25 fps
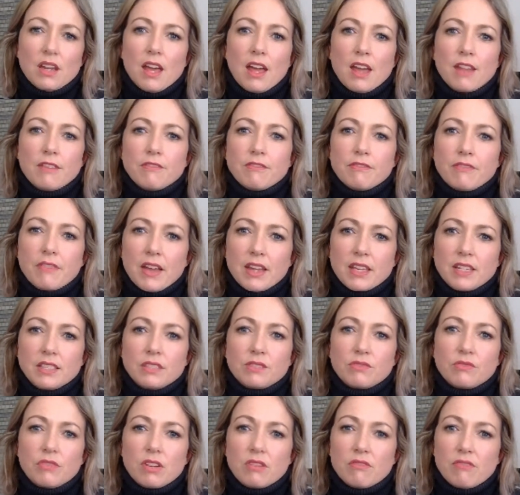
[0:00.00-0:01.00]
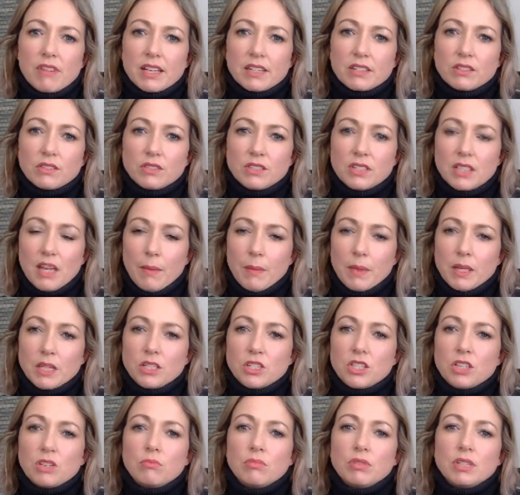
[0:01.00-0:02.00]
and fights free radical damage,
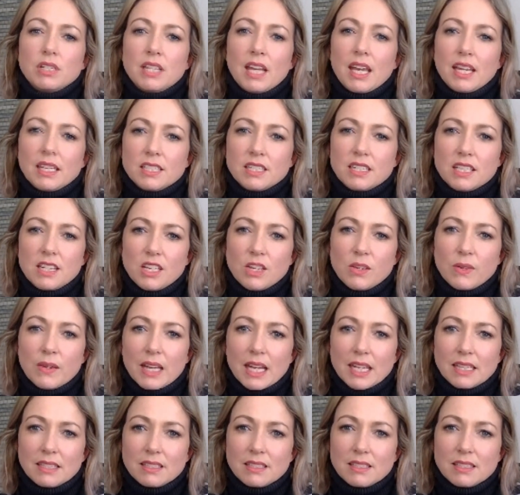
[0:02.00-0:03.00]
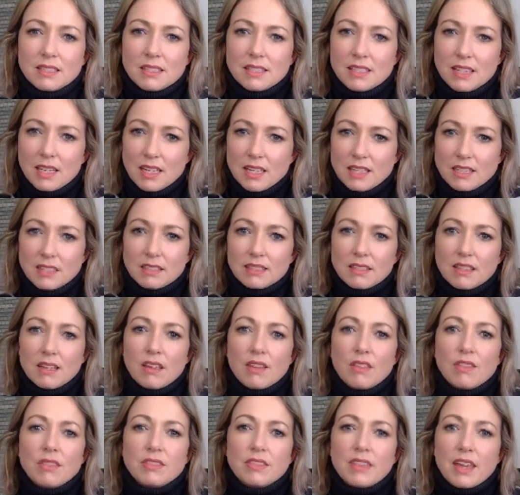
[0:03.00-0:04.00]
protecting you against disease,
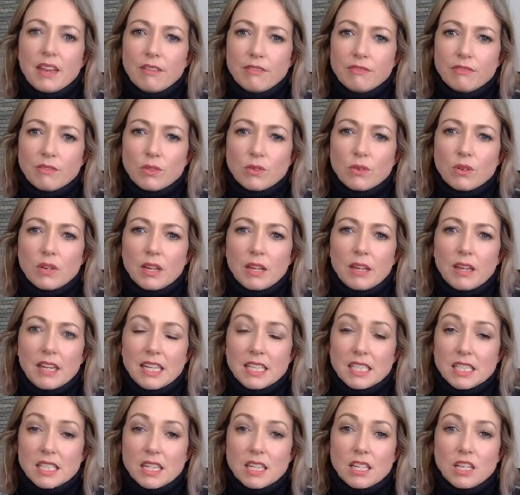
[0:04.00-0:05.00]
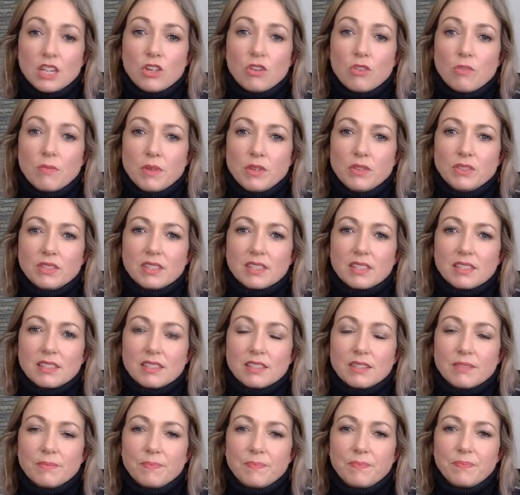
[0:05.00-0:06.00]
therefore aiding your immune system.
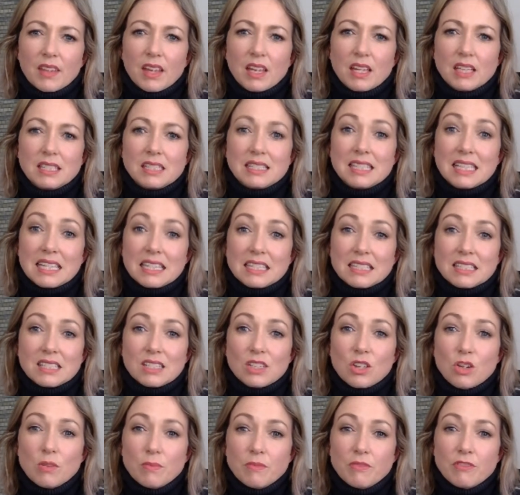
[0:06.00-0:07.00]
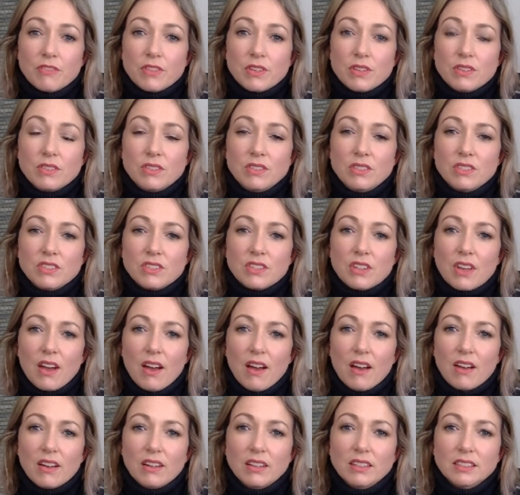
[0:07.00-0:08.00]
Zinc's top foods
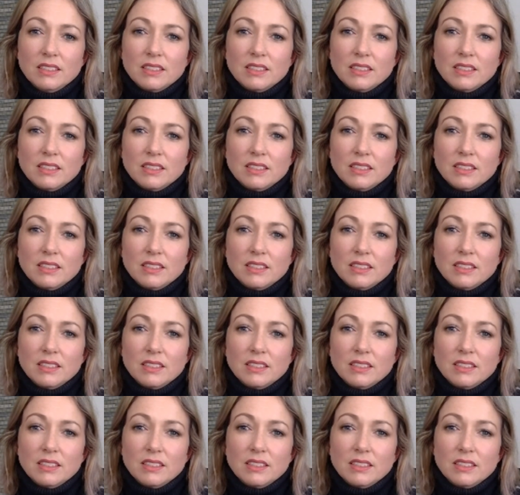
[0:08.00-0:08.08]
are